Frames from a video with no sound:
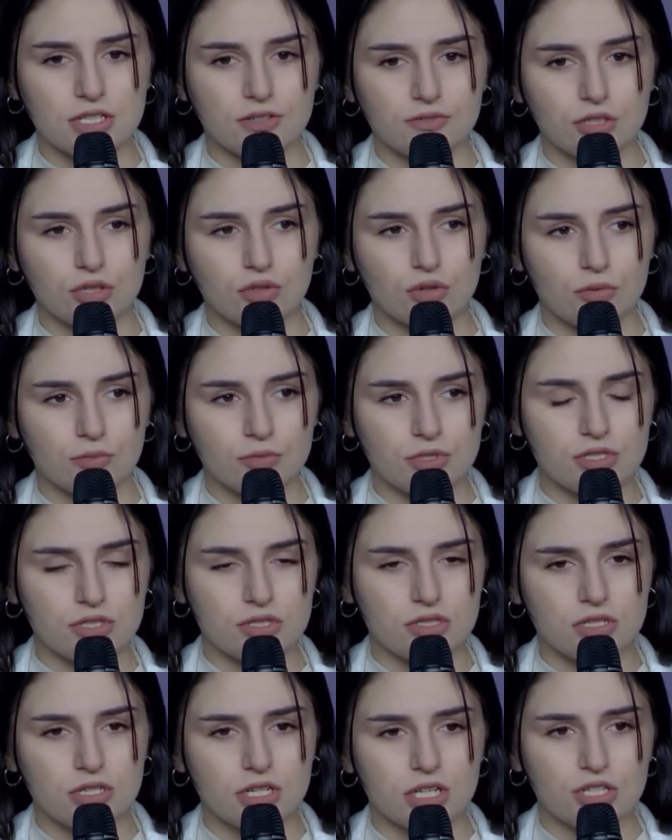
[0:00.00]
are
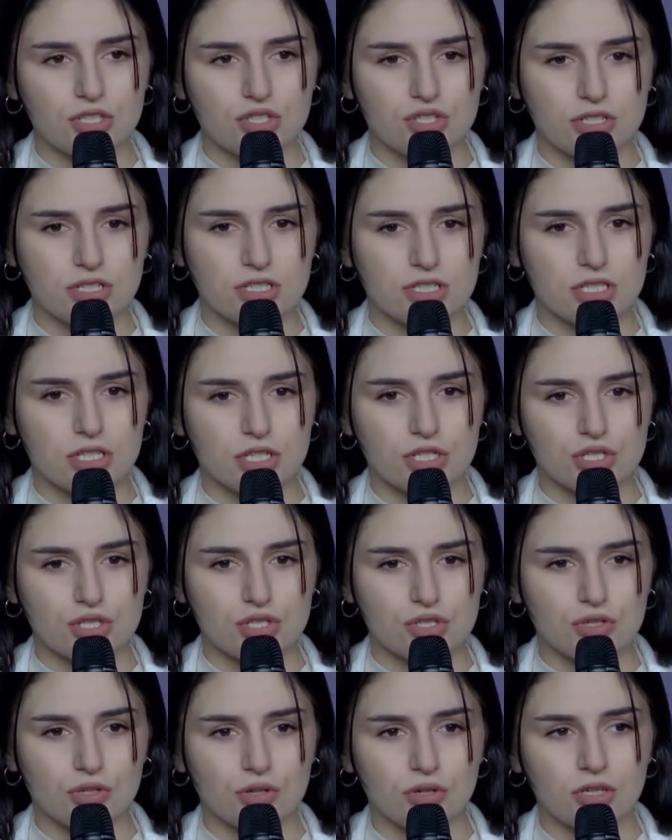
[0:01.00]

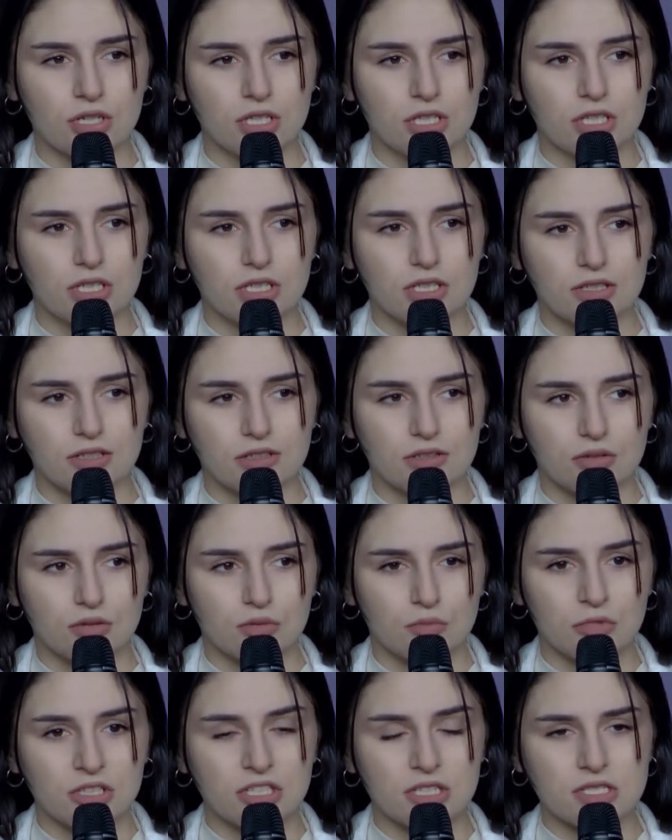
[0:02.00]
also
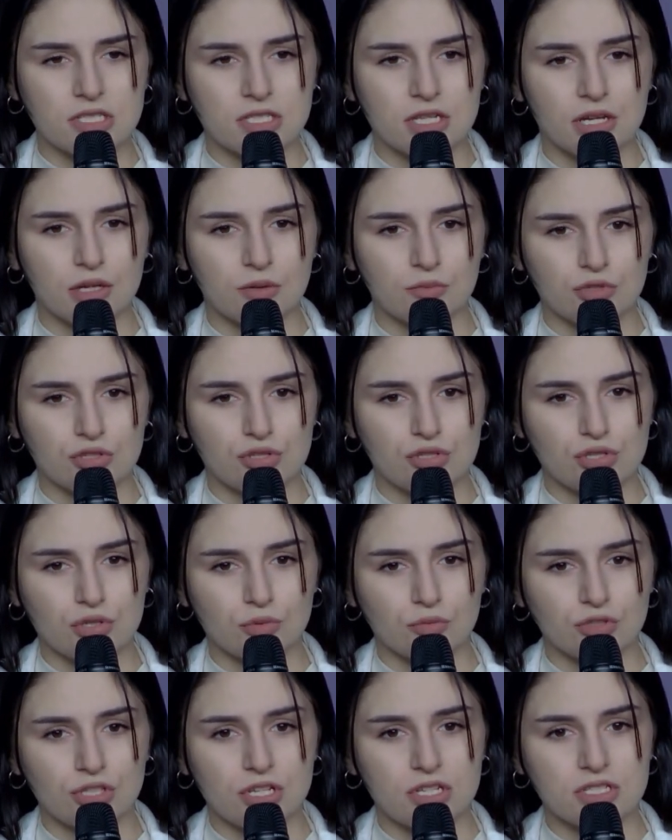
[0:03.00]
suffering because of
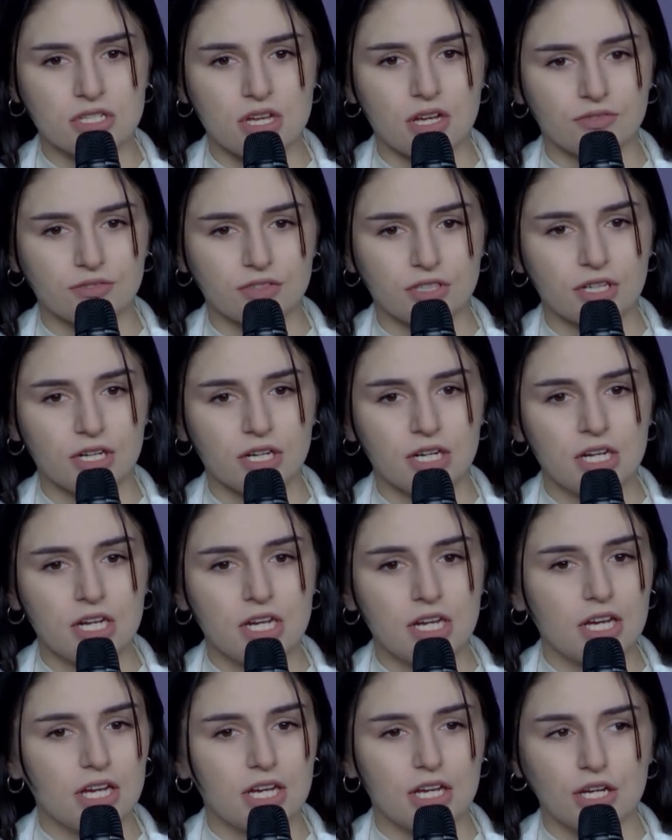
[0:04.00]
uncertainty,
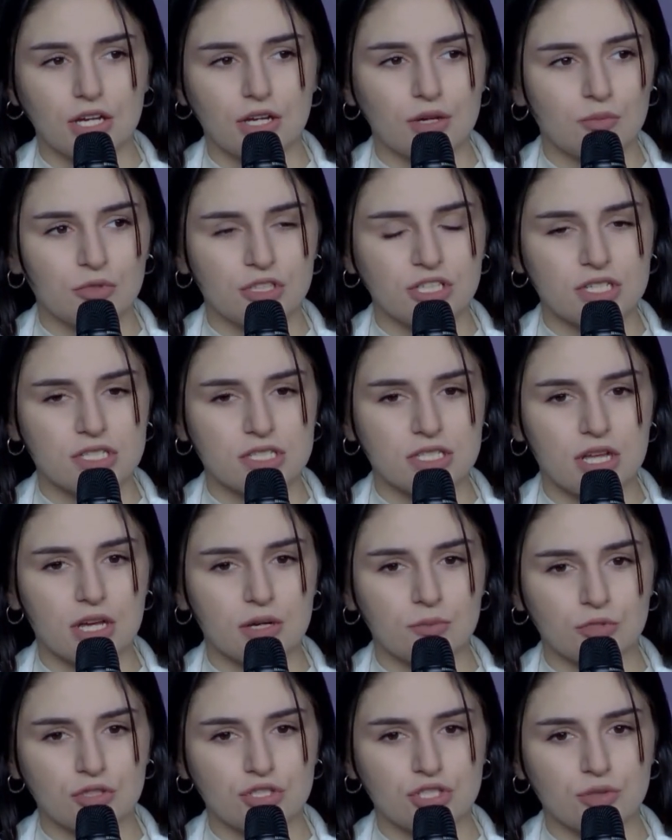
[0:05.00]
because we
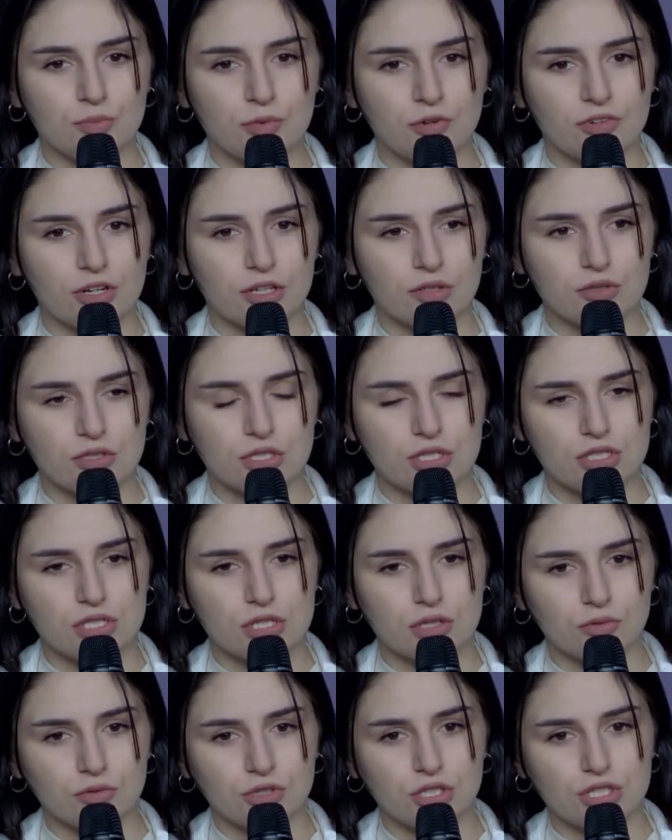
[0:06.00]
don't know what's going to
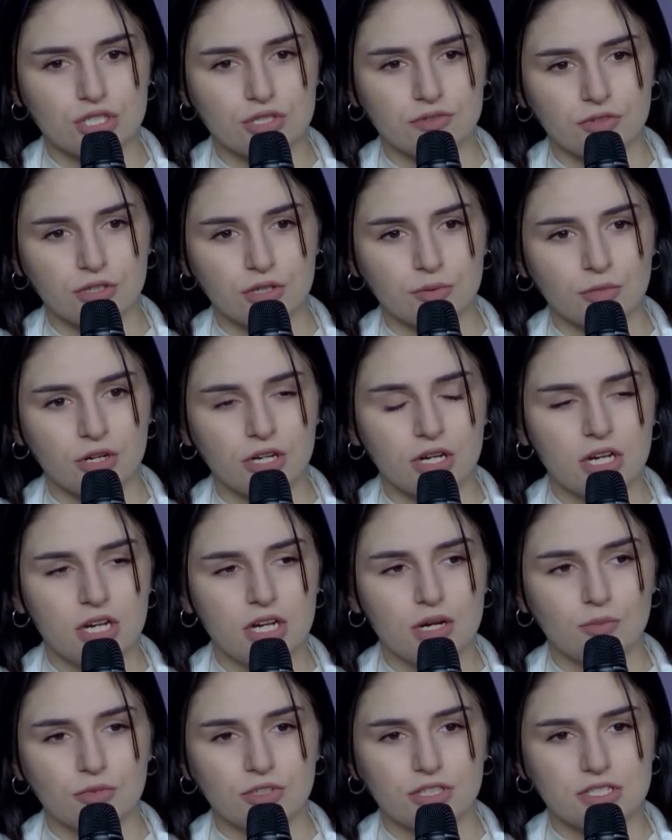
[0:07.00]
happen tomorrow. We don't
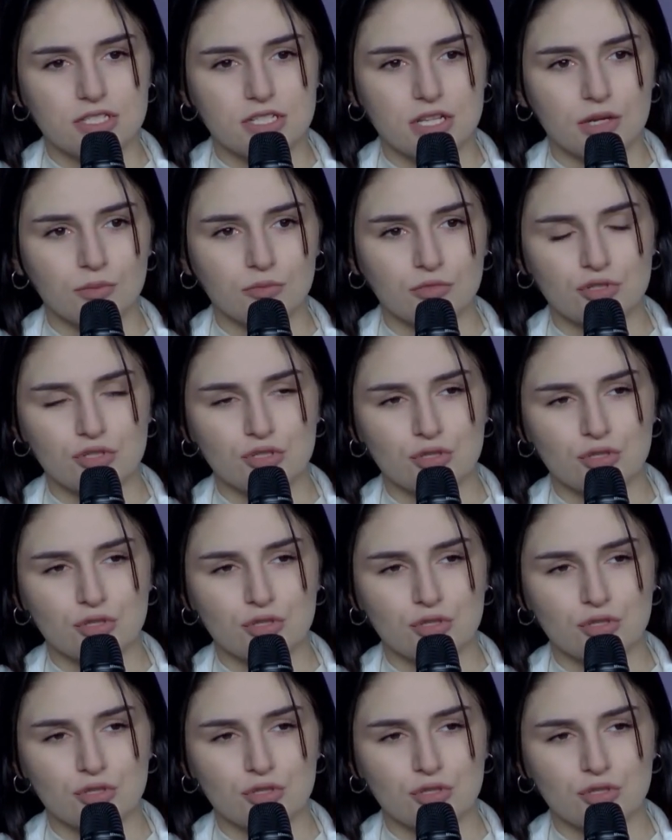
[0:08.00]
know whether